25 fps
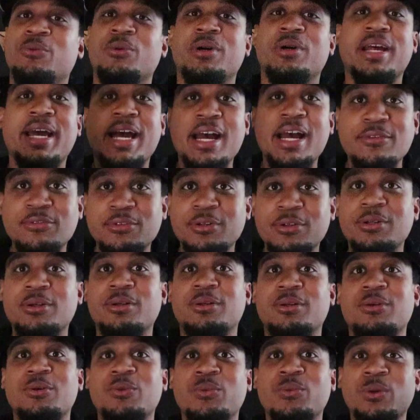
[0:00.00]
whatever,
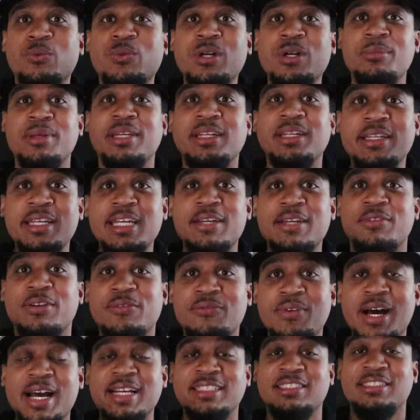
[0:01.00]
when women give
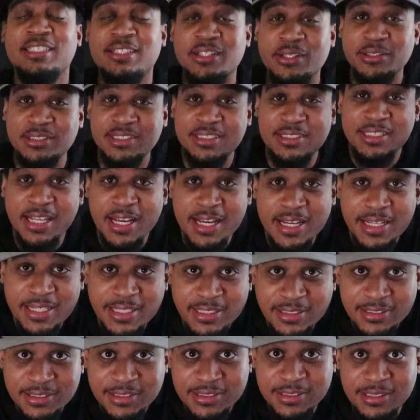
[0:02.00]
advice to their
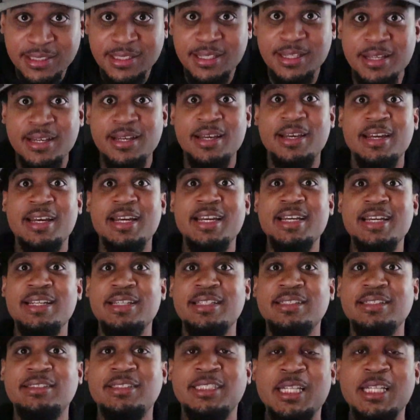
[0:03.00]
sons, it
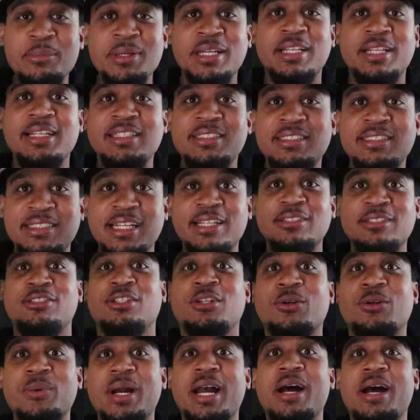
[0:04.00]
is typically
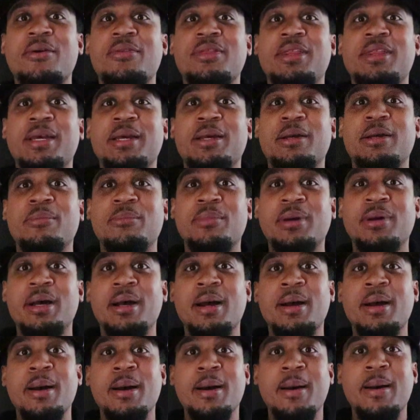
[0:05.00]
centered around them
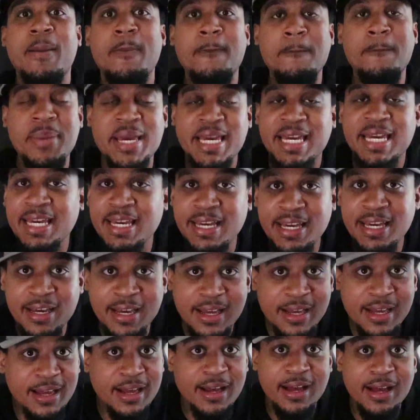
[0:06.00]

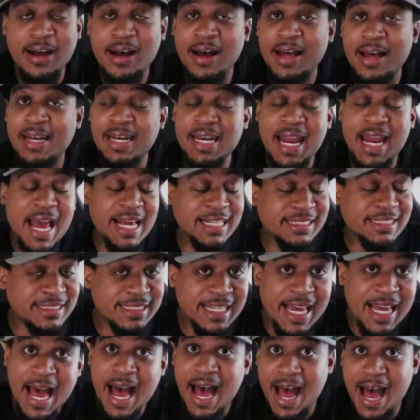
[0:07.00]
being a
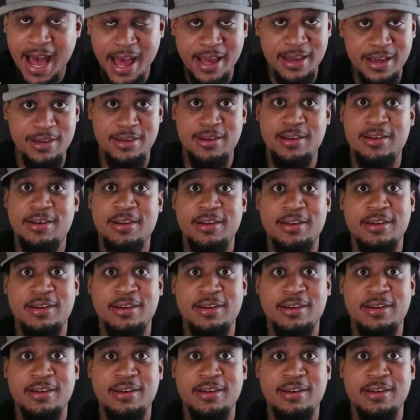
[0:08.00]
nice guy.